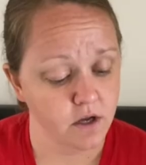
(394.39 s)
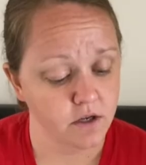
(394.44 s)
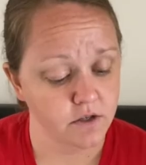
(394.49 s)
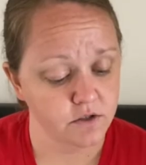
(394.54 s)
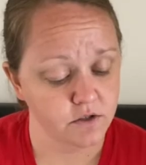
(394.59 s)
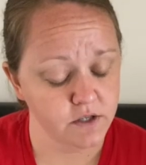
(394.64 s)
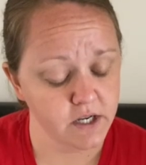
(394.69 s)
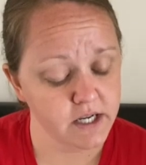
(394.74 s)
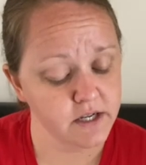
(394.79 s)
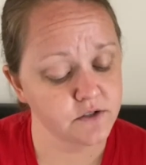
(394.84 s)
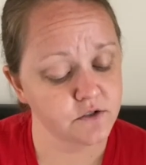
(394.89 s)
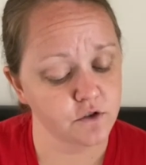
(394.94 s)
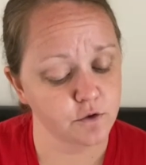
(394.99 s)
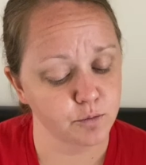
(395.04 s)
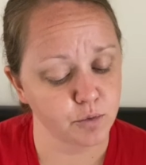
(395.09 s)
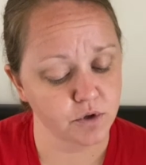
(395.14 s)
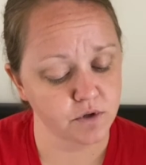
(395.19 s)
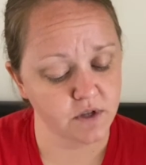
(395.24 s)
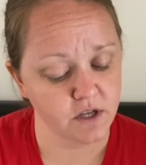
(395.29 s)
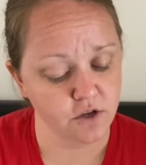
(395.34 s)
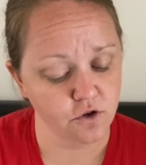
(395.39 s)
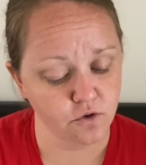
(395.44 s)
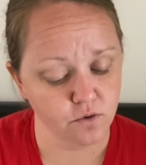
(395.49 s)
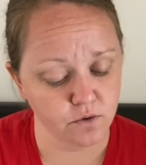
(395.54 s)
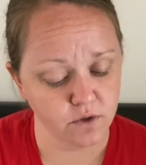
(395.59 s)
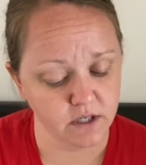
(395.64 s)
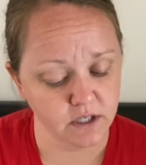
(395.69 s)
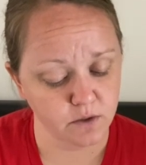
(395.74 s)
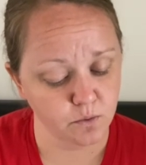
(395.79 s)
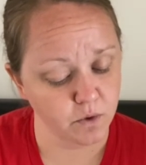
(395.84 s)
Today is your birthday, you
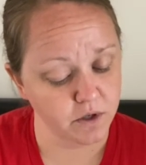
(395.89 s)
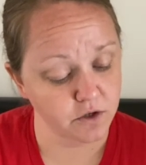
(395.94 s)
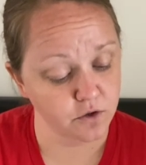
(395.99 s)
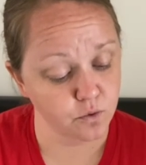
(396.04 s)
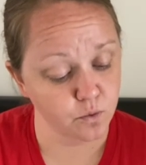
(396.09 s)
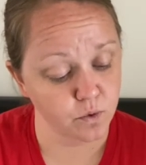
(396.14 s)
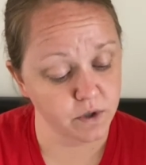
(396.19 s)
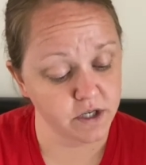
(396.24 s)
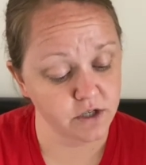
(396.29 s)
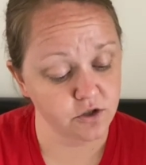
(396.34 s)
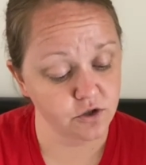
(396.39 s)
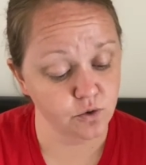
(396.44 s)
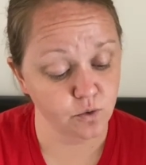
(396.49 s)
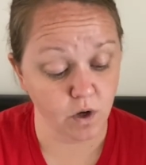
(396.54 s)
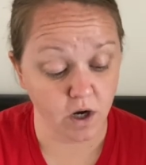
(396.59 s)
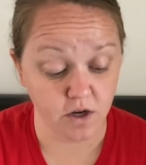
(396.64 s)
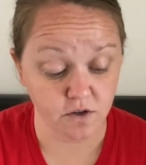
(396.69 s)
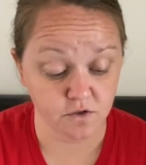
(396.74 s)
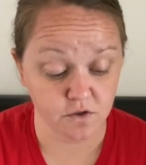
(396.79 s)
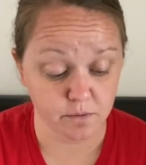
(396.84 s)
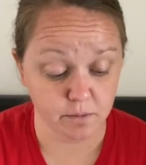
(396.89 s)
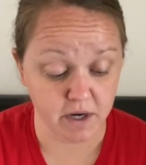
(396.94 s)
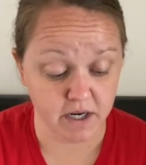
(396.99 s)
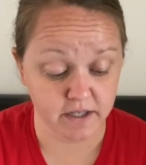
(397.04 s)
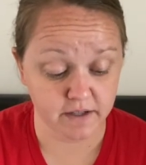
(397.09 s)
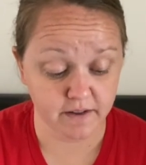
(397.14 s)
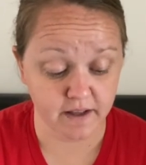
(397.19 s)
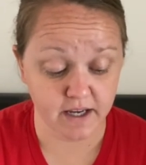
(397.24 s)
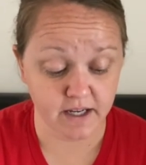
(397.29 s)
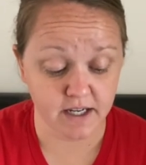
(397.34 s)
get what you wish. You also
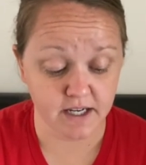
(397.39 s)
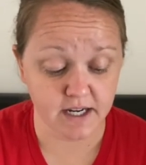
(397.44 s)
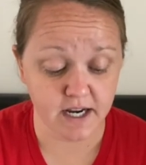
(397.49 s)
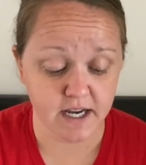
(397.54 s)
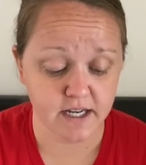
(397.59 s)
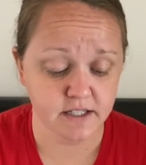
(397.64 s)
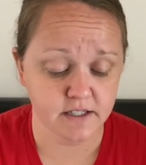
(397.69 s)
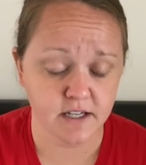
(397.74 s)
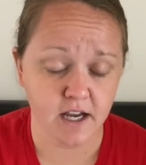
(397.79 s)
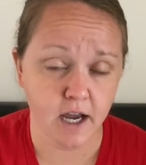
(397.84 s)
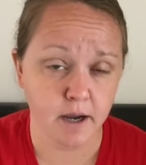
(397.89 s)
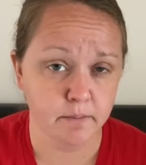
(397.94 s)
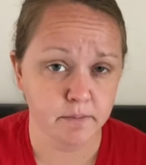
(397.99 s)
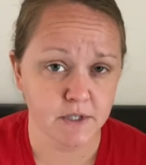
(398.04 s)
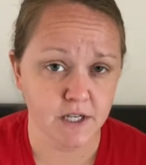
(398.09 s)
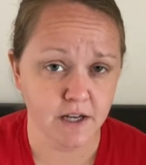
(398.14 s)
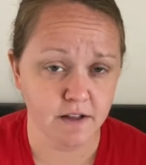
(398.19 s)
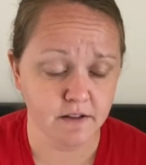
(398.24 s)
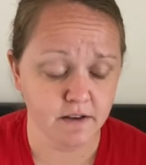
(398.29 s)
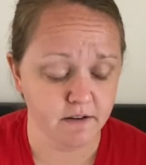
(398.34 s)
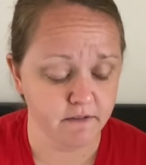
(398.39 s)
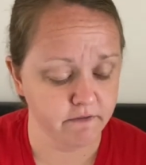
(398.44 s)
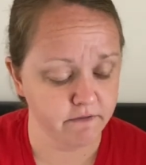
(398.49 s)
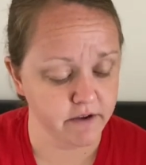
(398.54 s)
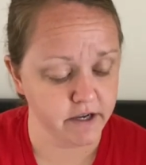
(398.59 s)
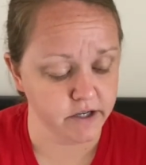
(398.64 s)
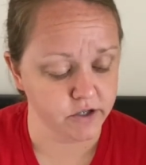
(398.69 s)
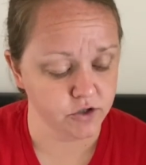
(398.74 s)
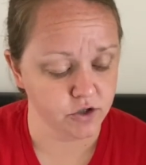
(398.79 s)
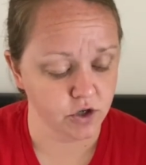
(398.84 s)
might like a nice time-telling
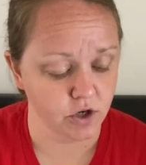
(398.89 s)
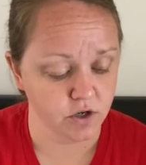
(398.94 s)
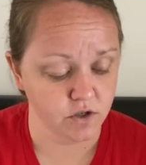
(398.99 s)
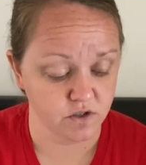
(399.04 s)
fish.